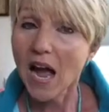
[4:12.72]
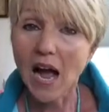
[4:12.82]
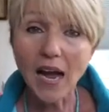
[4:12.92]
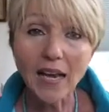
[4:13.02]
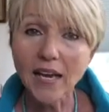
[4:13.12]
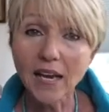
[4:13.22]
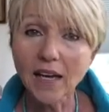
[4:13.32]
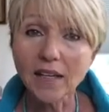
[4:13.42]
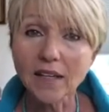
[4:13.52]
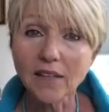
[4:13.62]
I
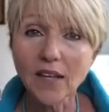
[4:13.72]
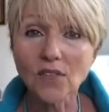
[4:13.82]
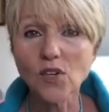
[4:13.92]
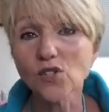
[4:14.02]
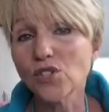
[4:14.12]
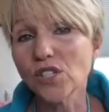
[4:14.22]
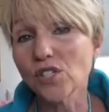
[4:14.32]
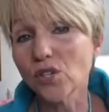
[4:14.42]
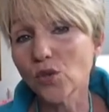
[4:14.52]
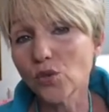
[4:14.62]
get that there's
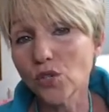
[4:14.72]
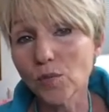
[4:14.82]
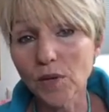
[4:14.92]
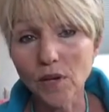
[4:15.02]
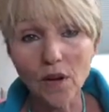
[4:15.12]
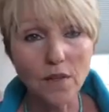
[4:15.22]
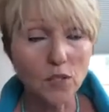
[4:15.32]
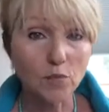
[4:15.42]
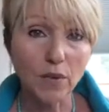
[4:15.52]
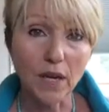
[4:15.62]
disillusionment on
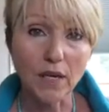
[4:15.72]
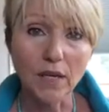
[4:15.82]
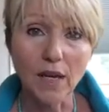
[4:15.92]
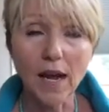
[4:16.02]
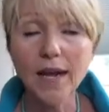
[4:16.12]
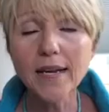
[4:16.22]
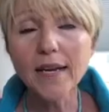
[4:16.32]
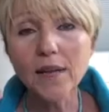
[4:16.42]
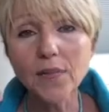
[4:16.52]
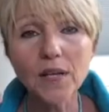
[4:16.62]
this planet. I
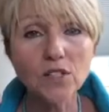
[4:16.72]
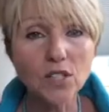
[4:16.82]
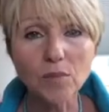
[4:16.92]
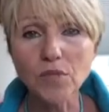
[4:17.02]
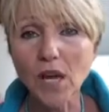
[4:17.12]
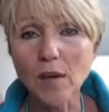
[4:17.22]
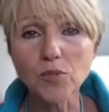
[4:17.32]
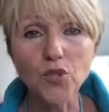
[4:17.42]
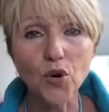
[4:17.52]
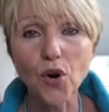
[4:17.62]
get that
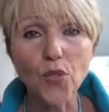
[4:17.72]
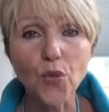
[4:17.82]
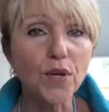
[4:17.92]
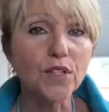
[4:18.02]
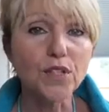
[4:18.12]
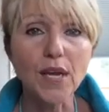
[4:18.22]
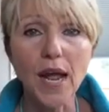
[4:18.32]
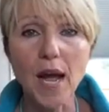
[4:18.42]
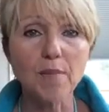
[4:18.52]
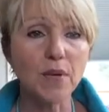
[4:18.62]
sometimes there are things that
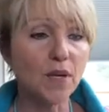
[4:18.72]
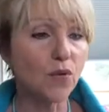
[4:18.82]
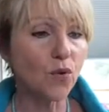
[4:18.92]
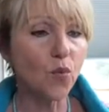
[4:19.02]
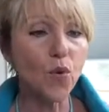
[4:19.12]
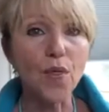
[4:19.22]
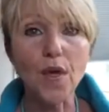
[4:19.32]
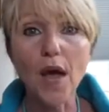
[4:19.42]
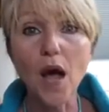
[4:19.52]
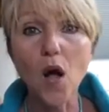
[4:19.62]
happen either with
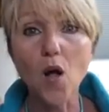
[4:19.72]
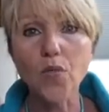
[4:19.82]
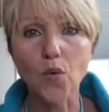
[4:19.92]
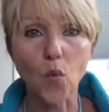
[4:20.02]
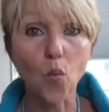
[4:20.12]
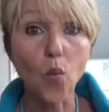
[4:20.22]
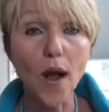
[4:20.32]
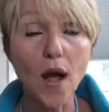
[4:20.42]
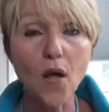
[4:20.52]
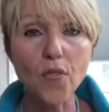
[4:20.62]
health or
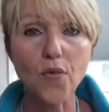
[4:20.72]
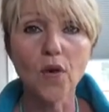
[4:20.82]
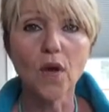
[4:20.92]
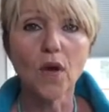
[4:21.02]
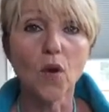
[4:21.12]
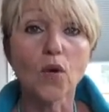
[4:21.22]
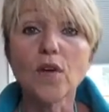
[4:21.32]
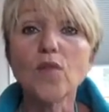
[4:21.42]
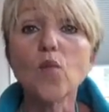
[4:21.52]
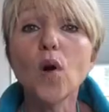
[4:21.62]
wealth or
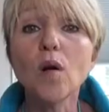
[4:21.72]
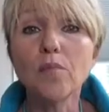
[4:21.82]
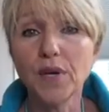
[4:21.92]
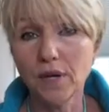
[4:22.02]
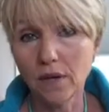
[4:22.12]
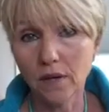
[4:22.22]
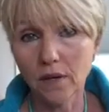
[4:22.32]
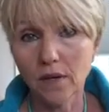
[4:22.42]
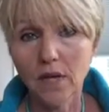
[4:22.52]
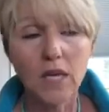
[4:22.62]
even well-being.
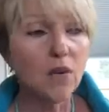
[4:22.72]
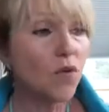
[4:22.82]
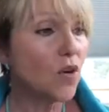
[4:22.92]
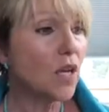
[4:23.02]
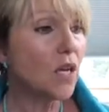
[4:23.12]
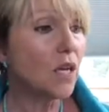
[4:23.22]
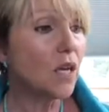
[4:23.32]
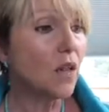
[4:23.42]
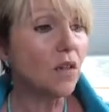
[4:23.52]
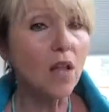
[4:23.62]
Even
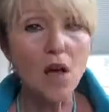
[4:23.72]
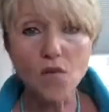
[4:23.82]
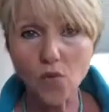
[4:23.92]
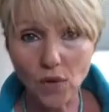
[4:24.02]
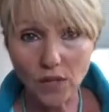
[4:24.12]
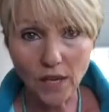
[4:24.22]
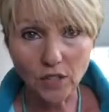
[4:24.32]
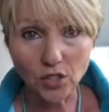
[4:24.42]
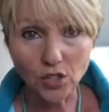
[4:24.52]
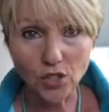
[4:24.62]
in love
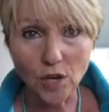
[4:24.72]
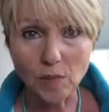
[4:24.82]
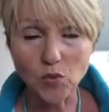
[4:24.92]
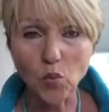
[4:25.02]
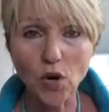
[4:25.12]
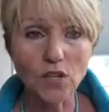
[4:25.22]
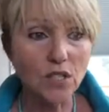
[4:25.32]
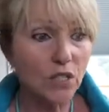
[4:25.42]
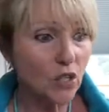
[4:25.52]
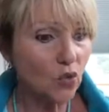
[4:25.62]
relationships where
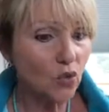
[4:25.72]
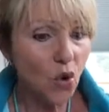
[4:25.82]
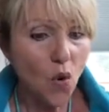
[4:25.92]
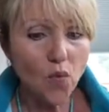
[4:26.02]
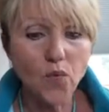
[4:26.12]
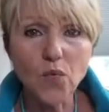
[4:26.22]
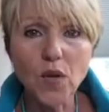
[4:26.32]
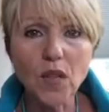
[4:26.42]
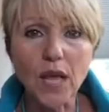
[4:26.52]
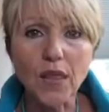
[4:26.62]
you don't
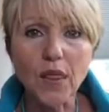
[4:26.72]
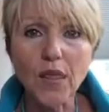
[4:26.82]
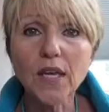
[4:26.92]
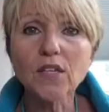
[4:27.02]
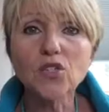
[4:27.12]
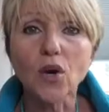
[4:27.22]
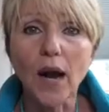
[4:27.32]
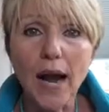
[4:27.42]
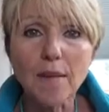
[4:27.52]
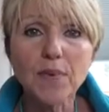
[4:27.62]
feel like things are
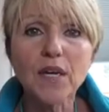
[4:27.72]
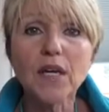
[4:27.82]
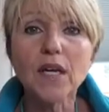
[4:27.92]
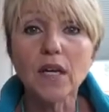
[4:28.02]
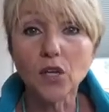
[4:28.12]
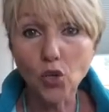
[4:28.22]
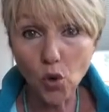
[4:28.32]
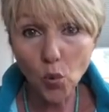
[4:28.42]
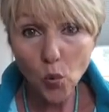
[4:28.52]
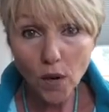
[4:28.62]
happening in
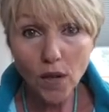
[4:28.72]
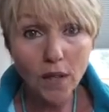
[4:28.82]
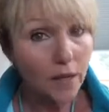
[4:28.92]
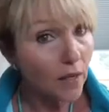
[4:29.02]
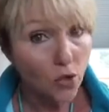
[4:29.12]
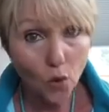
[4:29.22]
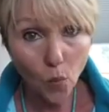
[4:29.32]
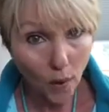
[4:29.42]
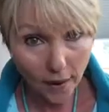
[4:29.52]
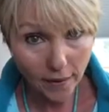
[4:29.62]
your will and in your
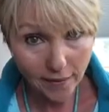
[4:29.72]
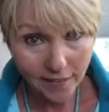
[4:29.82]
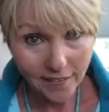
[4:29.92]
way.